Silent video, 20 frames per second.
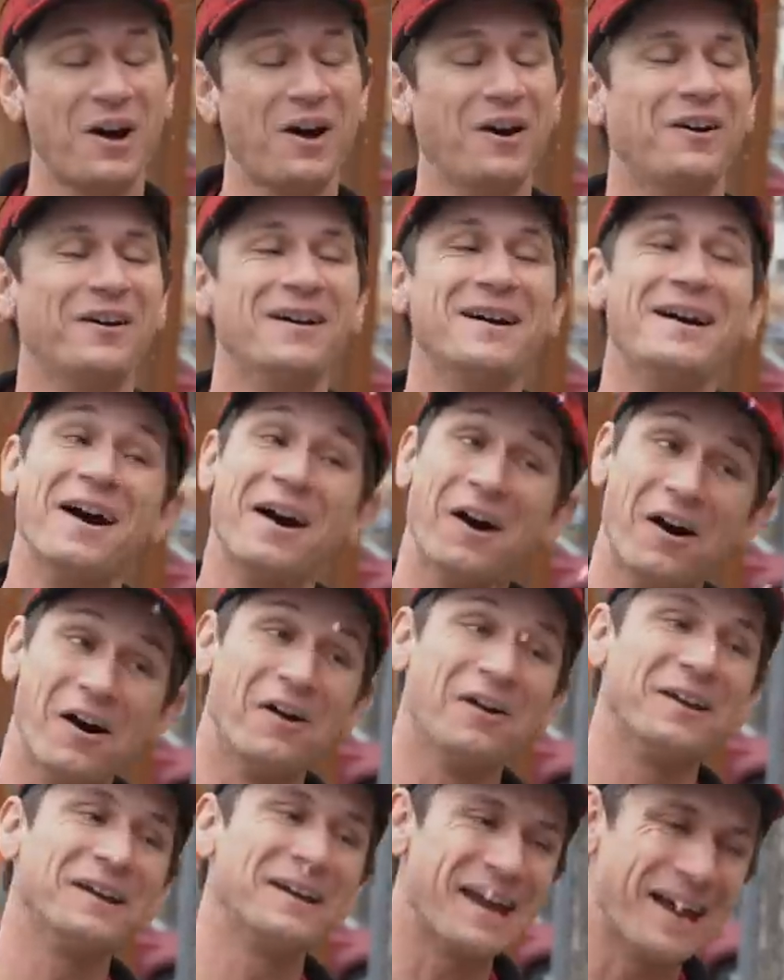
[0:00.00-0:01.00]

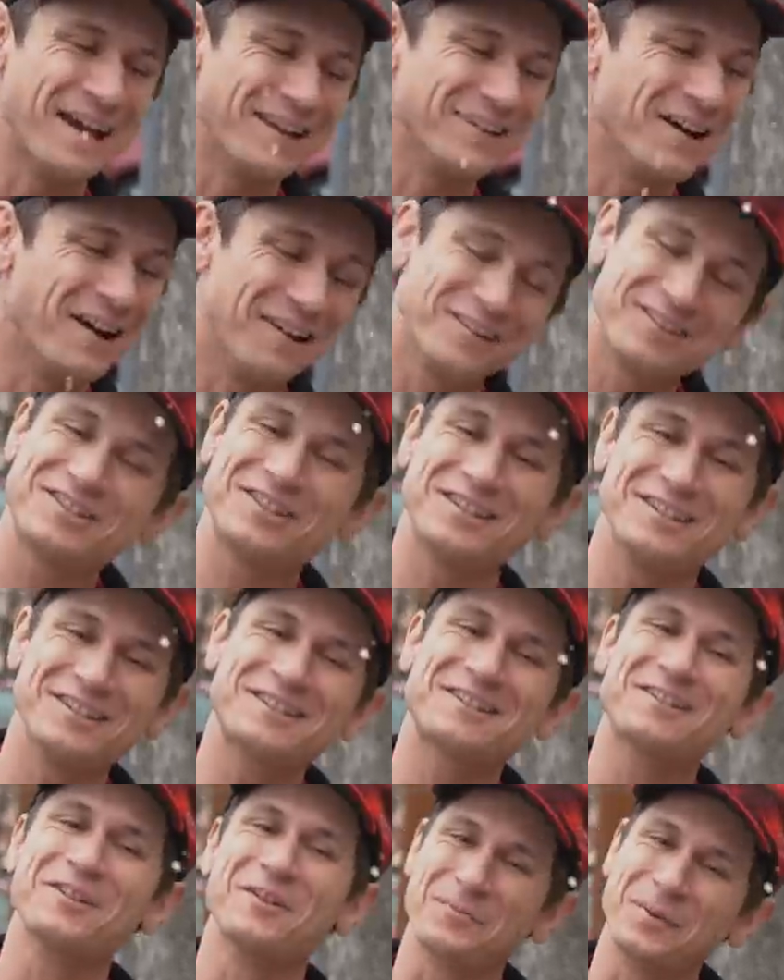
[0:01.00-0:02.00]
Oh yeah, no, she's
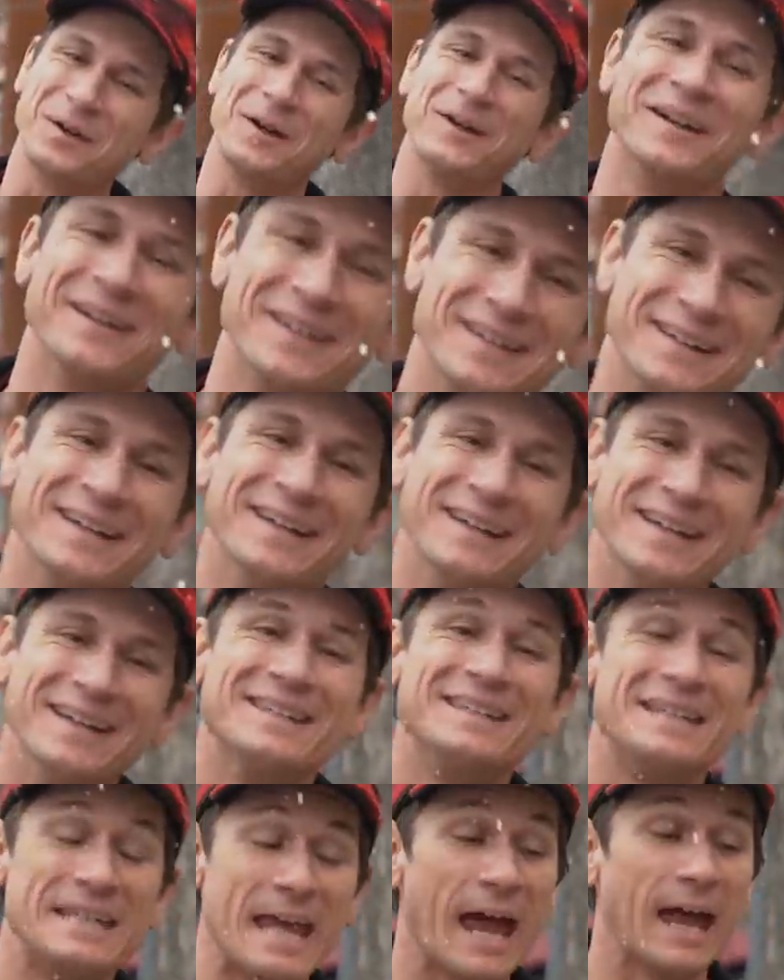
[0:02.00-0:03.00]
super.
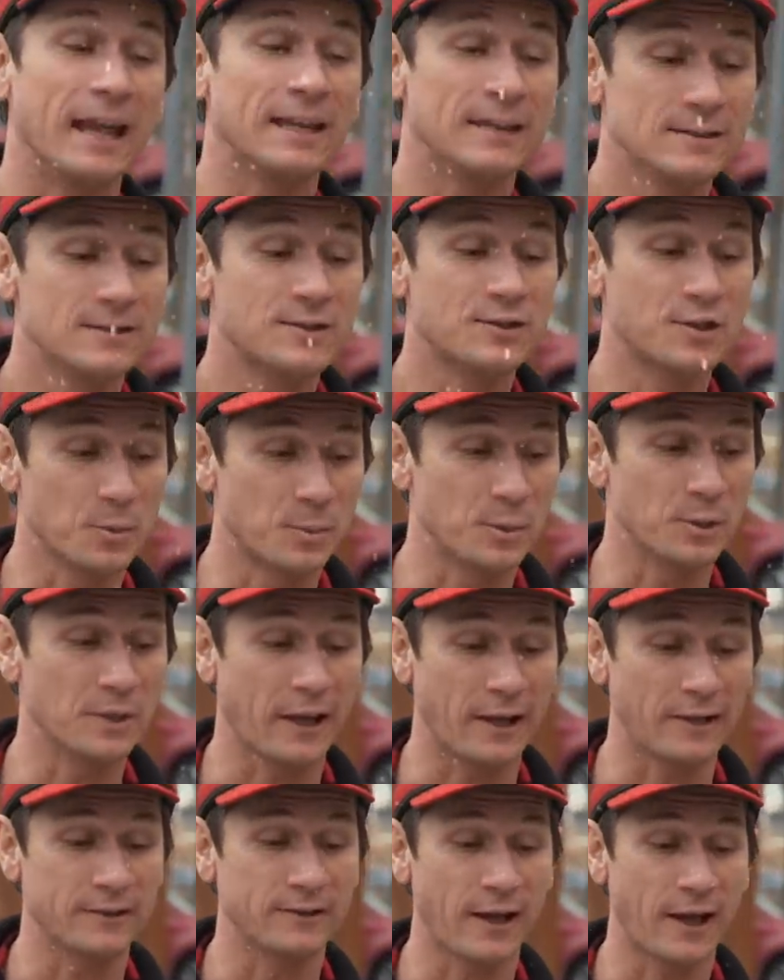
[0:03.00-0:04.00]
Dead, super
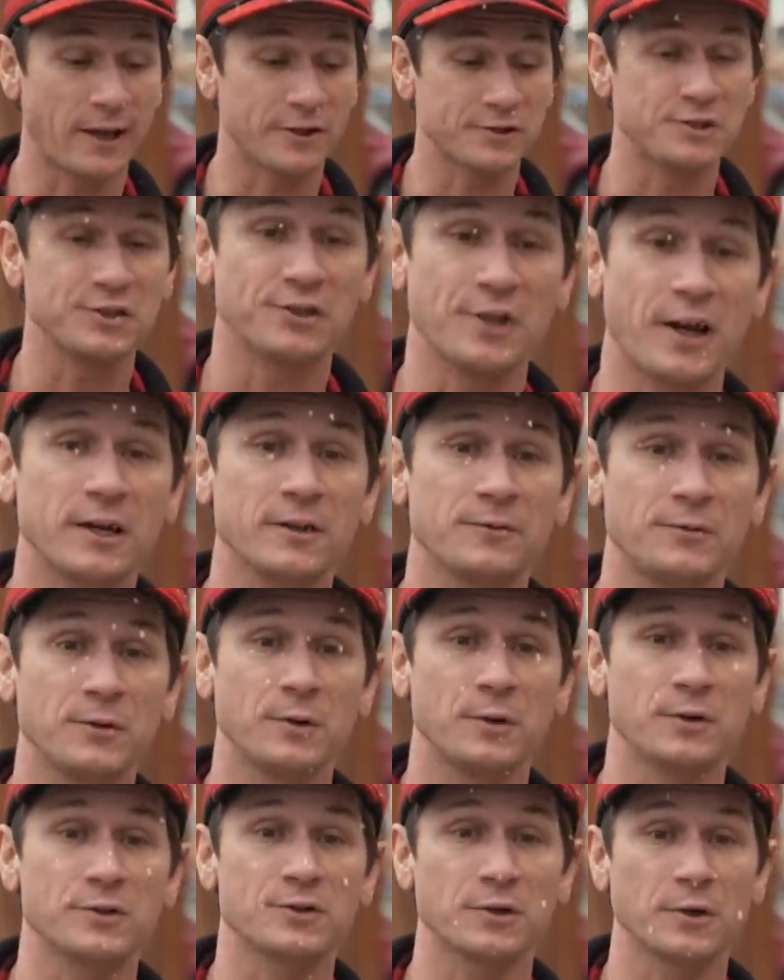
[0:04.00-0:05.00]
dead. Yeah, she died a few years